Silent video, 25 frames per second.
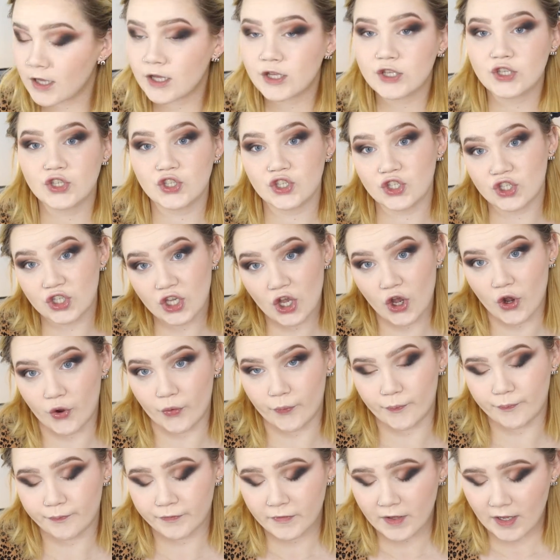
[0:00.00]
So
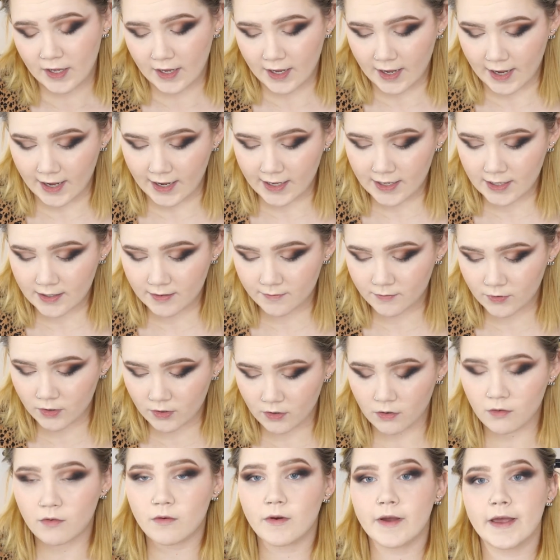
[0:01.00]
I am
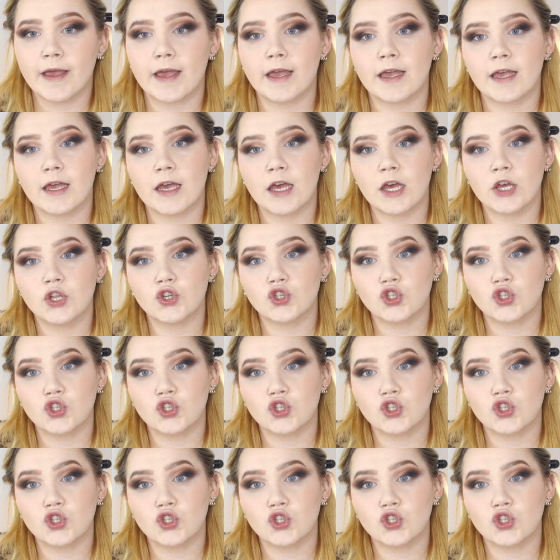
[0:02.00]
going